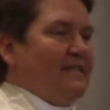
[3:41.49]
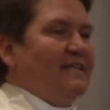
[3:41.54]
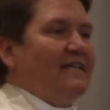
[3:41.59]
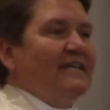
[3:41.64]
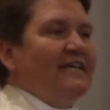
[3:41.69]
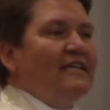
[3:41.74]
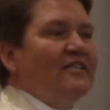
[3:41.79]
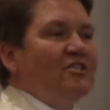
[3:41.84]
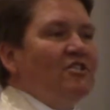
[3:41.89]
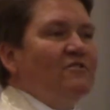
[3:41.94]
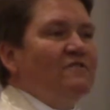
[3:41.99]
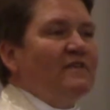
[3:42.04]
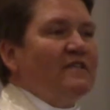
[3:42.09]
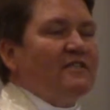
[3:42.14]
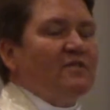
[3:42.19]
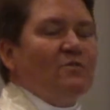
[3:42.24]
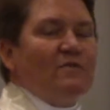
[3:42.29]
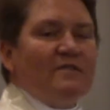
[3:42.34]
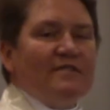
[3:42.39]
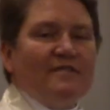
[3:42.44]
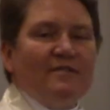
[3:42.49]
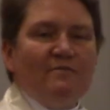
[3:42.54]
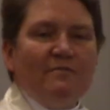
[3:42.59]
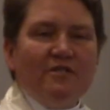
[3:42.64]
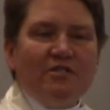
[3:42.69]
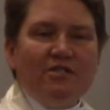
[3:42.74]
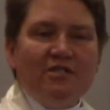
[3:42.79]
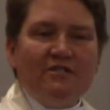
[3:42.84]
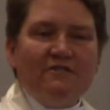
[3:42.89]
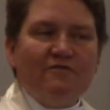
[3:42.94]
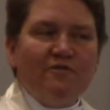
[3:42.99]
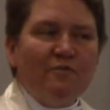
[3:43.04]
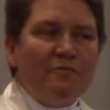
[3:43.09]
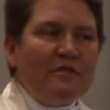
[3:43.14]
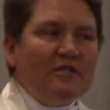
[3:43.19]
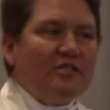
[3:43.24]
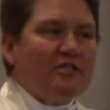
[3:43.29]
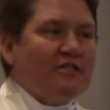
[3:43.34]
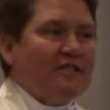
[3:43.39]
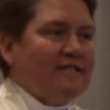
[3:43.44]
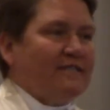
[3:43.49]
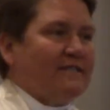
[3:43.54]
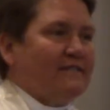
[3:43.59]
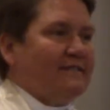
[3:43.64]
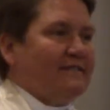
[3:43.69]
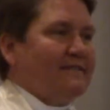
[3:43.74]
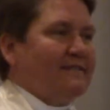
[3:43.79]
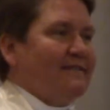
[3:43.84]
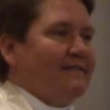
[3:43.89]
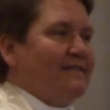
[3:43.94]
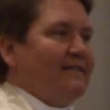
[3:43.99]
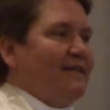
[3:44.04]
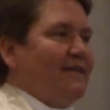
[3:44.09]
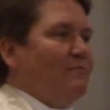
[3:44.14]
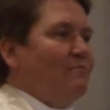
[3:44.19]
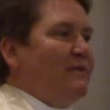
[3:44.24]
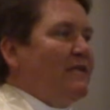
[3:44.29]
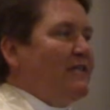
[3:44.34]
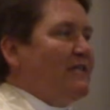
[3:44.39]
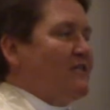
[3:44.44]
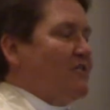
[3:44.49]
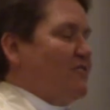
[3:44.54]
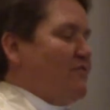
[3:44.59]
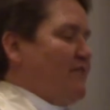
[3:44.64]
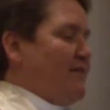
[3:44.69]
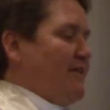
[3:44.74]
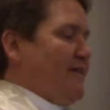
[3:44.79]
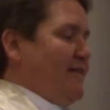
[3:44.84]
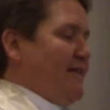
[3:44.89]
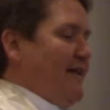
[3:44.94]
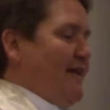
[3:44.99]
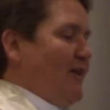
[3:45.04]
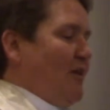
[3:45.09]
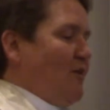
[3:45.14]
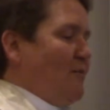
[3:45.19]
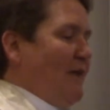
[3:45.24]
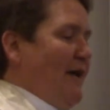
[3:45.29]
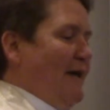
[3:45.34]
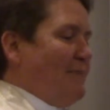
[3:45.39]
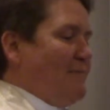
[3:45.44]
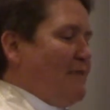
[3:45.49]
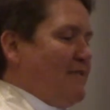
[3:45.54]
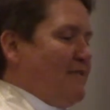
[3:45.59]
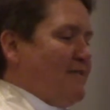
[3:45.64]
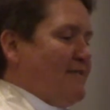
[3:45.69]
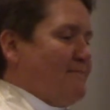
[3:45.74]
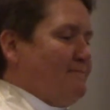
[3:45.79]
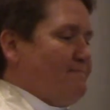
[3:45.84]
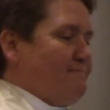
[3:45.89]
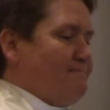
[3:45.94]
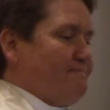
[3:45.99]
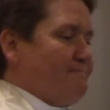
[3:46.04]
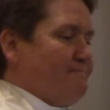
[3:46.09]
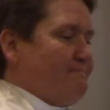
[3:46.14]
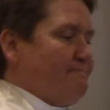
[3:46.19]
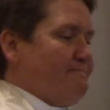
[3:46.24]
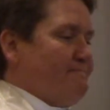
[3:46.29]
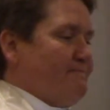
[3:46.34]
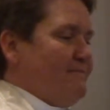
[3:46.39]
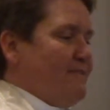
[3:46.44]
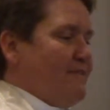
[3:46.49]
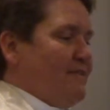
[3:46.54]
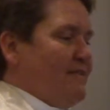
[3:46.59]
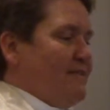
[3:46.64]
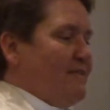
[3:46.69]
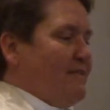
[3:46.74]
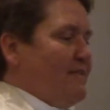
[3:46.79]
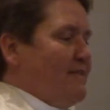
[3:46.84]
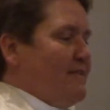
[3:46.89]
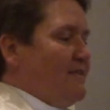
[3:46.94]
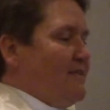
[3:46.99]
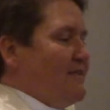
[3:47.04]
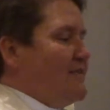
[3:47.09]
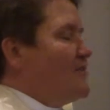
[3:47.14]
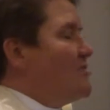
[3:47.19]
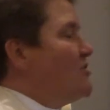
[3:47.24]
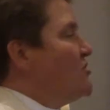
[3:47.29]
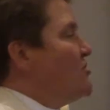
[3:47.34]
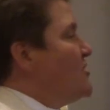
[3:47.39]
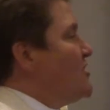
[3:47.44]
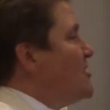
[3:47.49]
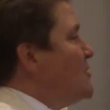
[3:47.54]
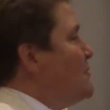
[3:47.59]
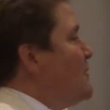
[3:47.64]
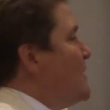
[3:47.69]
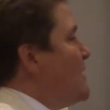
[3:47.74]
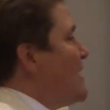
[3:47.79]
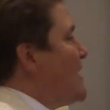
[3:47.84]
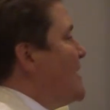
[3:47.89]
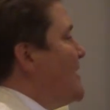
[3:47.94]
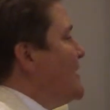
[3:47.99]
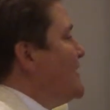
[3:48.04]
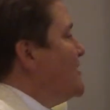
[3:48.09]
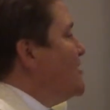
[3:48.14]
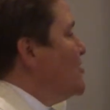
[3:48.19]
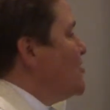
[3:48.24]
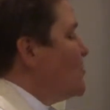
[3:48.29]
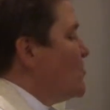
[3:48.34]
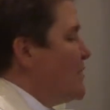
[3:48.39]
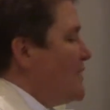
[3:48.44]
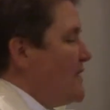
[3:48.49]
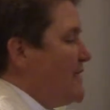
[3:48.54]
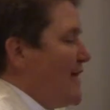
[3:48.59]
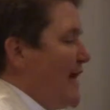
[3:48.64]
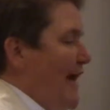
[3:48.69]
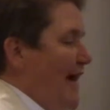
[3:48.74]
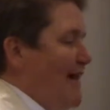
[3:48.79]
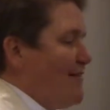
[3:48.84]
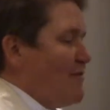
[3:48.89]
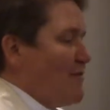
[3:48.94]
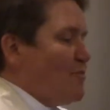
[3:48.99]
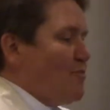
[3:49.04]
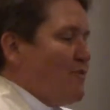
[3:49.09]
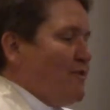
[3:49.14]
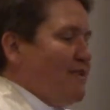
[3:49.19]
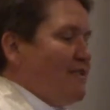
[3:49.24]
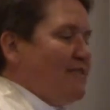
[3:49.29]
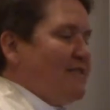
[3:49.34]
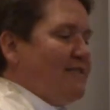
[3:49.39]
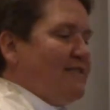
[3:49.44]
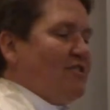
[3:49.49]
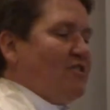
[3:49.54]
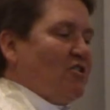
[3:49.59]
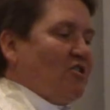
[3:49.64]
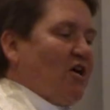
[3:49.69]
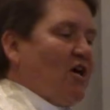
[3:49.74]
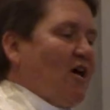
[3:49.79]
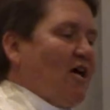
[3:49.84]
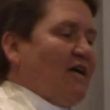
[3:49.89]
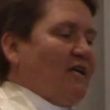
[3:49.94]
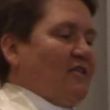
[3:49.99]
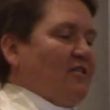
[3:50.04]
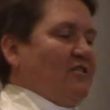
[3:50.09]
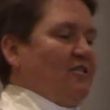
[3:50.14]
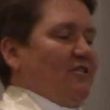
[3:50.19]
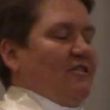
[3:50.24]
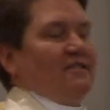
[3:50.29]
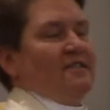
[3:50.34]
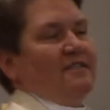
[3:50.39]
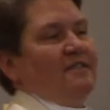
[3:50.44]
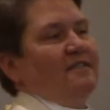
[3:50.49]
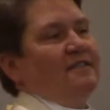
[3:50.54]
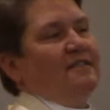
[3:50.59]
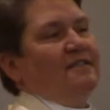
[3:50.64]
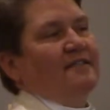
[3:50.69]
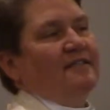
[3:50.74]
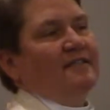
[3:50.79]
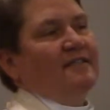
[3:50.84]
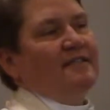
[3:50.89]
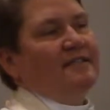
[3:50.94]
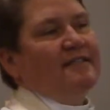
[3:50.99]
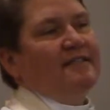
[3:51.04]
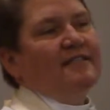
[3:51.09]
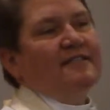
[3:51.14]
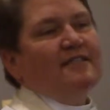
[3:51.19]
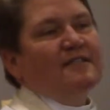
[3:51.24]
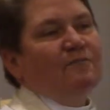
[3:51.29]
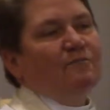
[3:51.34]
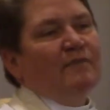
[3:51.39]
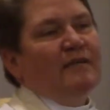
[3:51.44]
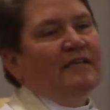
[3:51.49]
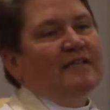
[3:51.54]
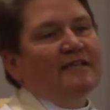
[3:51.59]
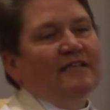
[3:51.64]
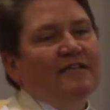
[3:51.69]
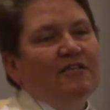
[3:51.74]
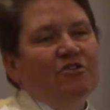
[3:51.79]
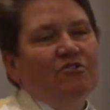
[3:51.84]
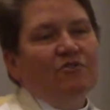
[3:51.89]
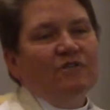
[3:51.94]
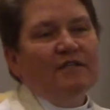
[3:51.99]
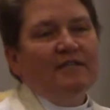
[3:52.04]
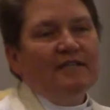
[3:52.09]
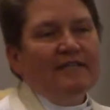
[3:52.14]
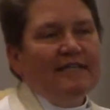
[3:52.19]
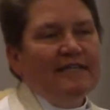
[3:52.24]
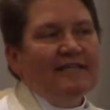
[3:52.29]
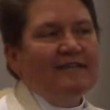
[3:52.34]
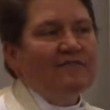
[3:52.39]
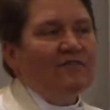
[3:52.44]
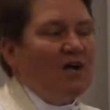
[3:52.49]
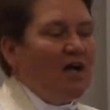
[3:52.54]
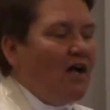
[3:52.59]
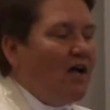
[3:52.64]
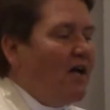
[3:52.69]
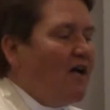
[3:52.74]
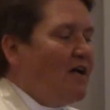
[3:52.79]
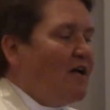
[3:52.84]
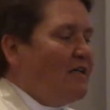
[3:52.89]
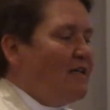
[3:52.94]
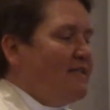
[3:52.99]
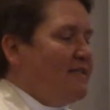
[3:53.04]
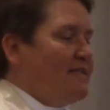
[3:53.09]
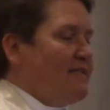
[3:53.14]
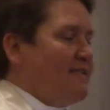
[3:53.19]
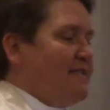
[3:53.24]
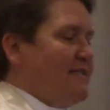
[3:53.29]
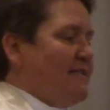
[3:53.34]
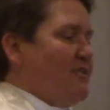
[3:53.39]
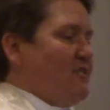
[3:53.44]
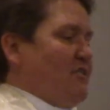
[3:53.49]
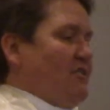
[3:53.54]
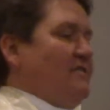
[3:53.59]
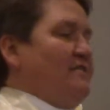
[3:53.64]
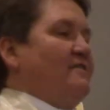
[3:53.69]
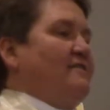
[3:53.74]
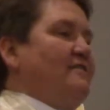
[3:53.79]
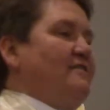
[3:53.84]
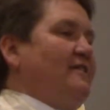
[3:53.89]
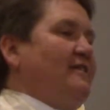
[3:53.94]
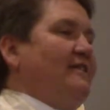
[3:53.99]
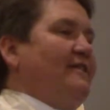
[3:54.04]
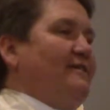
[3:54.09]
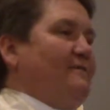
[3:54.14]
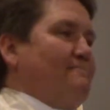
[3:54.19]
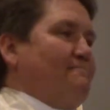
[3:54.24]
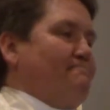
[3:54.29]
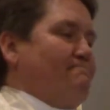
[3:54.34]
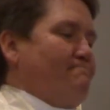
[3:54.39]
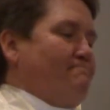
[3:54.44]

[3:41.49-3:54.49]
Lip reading: Each of us was commissioned for mission and ministry at our baptism. So just because you're going to have a priest in charge doesn't mean that you can leave all the decisions to him.